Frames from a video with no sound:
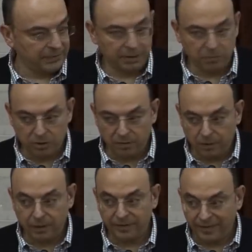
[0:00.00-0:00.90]
And most of
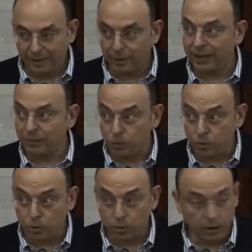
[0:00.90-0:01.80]
all, if you had to
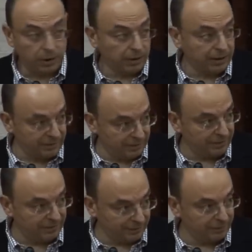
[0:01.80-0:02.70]
choose only one,
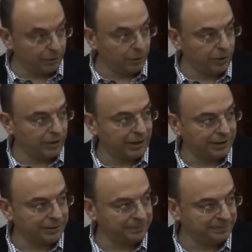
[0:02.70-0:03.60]
follow your
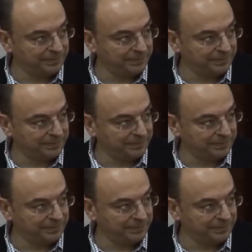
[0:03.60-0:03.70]
heart.